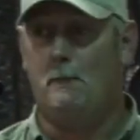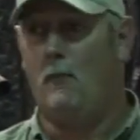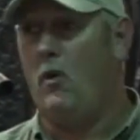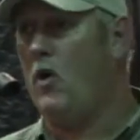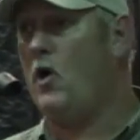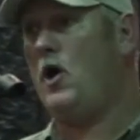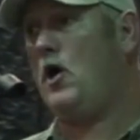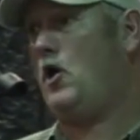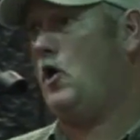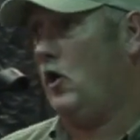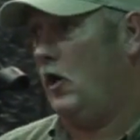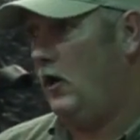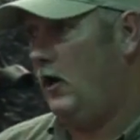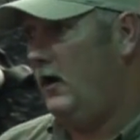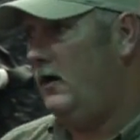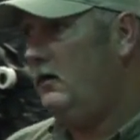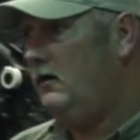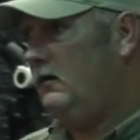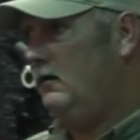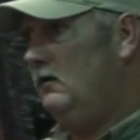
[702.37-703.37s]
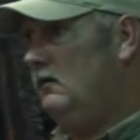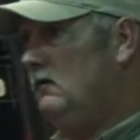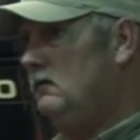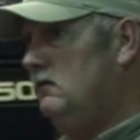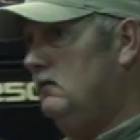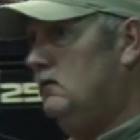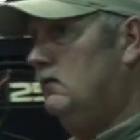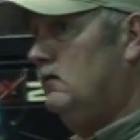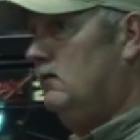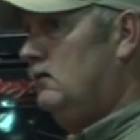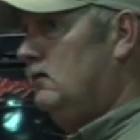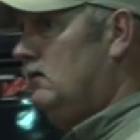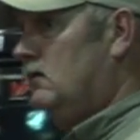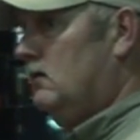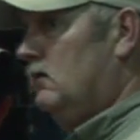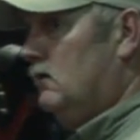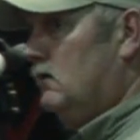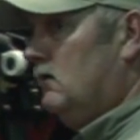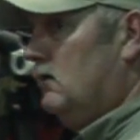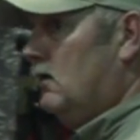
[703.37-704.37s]
more current,
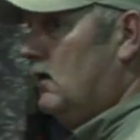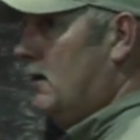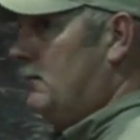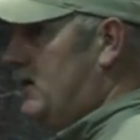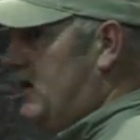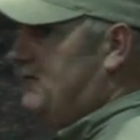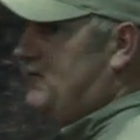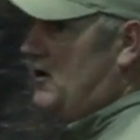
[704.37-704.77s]
I mean,